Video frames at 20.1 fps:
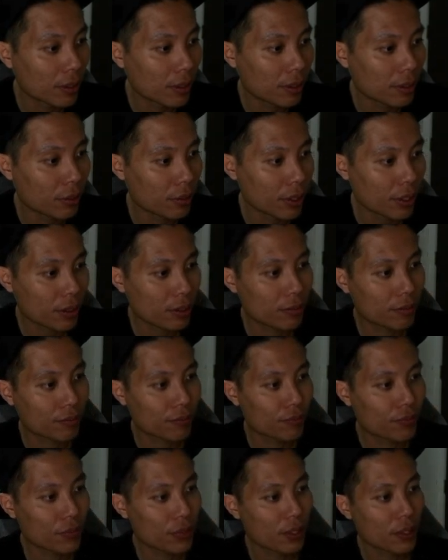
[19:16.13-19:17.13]
Great.
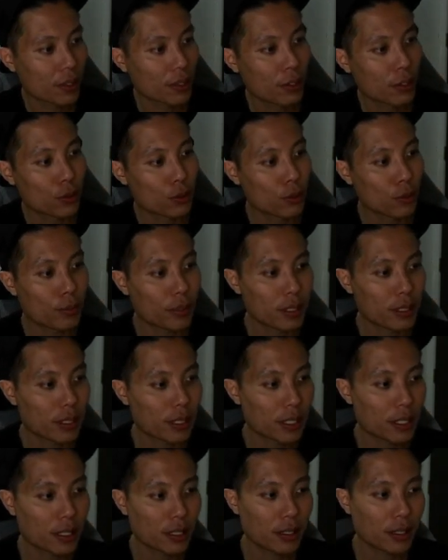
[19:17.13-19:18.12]
So
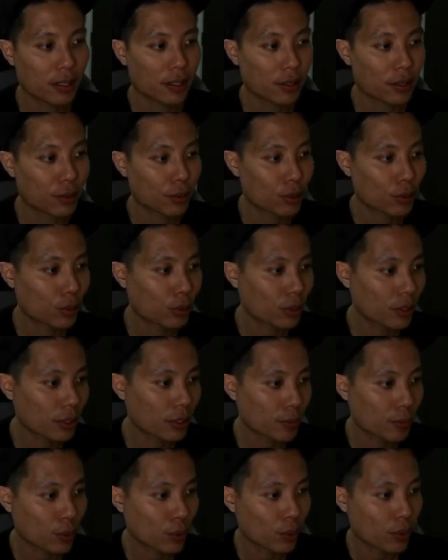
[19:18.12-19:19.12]
basically, it show
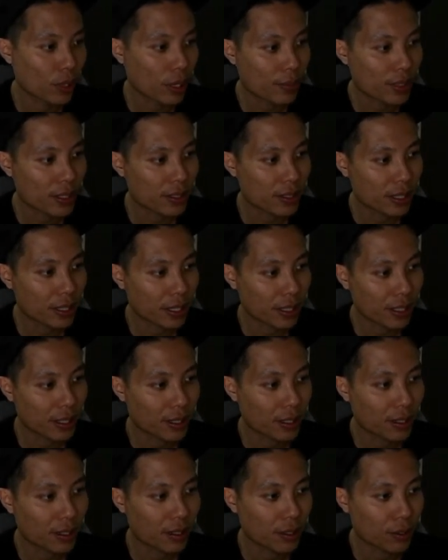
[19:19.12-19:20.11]
here program is
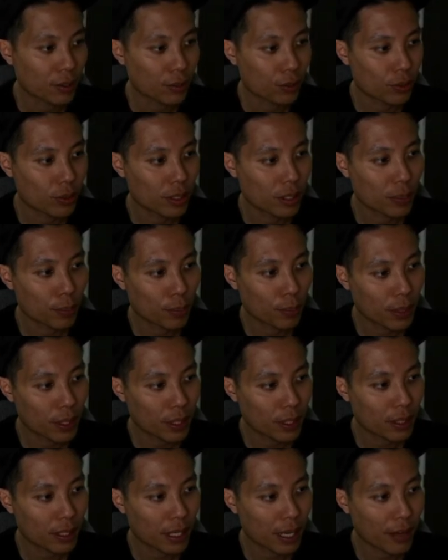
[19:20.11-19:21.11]
starting using
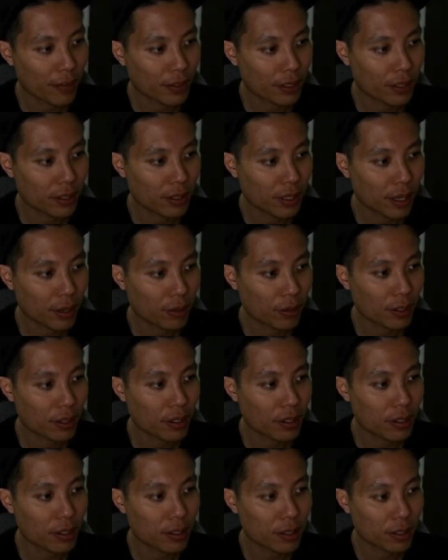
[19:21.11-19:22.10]
pin 11,
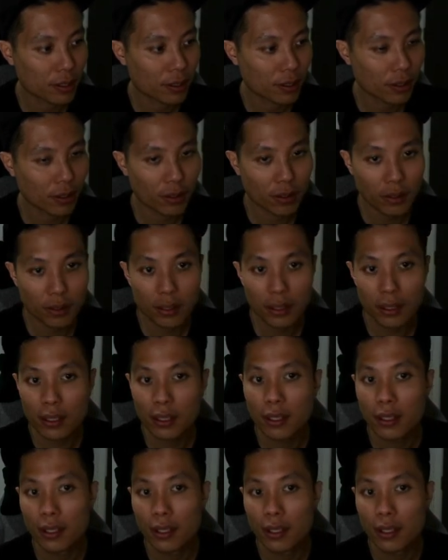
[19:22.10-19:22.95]
LED turn on,